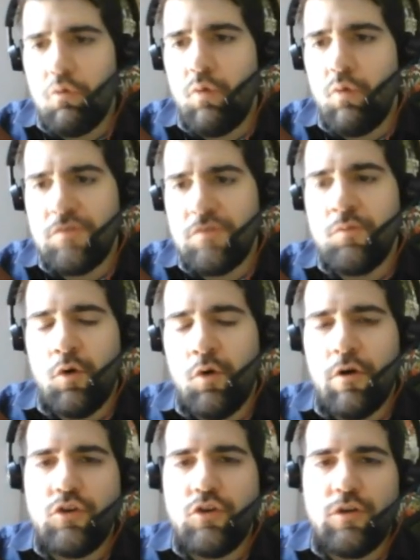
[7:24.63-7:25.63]
once
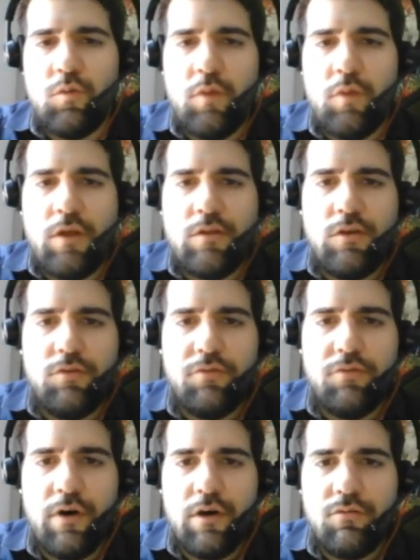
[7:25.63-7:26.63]
more I should have played
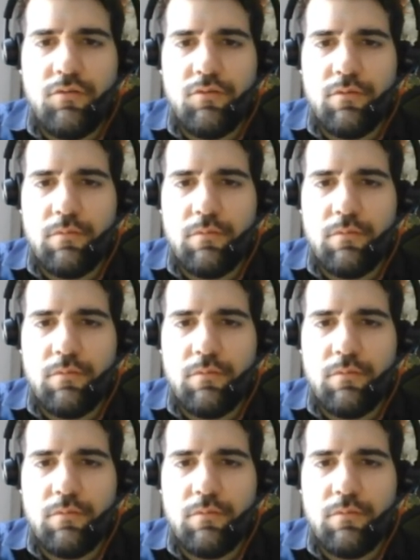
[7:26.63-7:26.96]
d5,